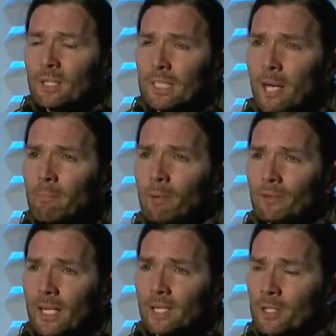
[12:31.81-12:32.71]
temple
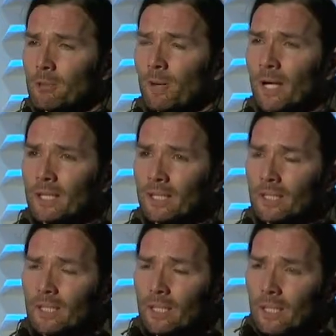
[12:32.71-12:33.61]
that is our body
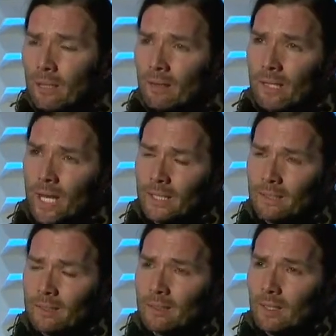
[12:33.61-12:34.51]

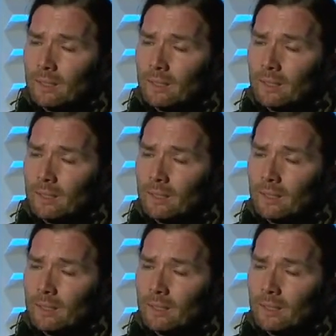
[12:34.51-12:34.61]
that